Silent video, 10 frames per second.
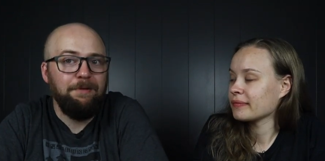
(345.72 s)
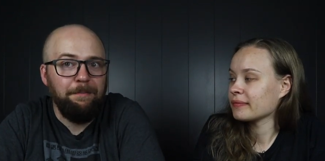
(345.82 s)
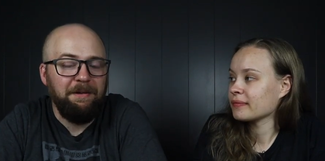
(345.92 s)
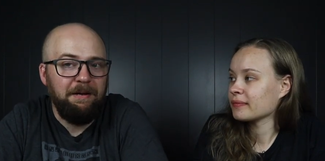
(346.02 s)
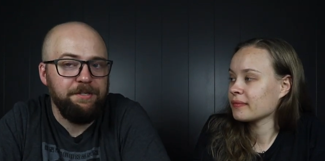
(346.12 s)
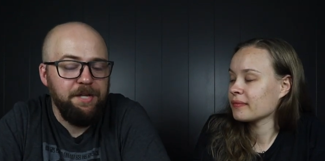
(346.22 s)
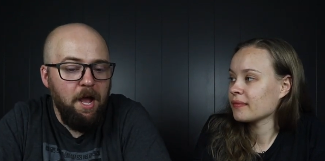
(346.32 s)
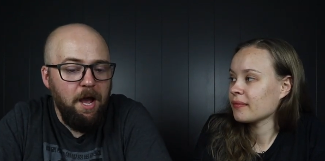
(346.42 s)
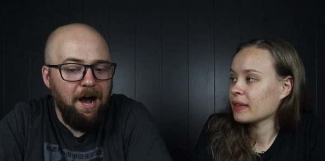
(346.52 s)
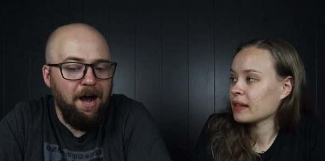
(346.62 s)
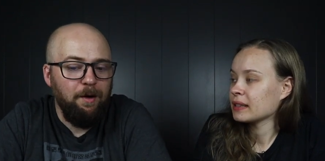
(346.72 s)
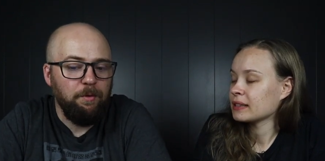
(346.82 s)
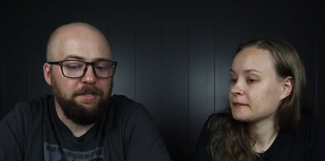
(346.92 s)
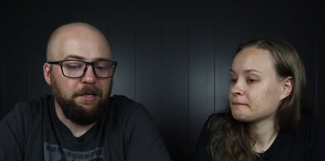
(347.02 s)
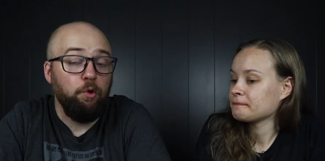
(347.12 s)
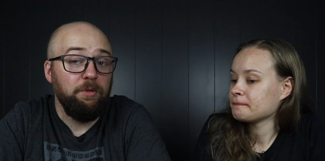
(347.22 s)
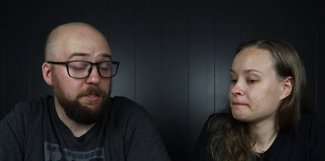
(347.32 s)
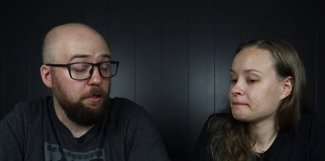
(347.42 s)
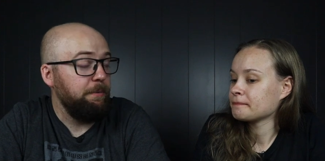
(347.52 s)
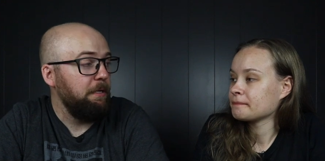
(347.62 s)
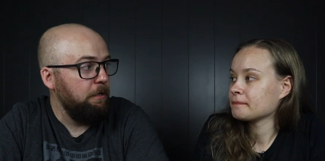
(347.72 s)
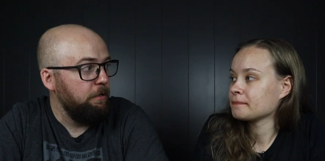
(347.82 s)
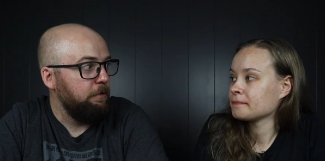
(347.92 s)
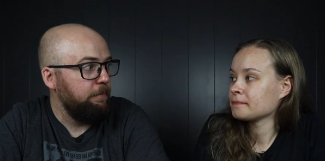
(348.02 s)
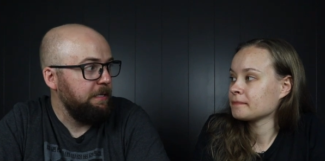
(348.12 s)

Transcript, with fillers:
Speaker 1: three players, I was like, oh, this is going to be longer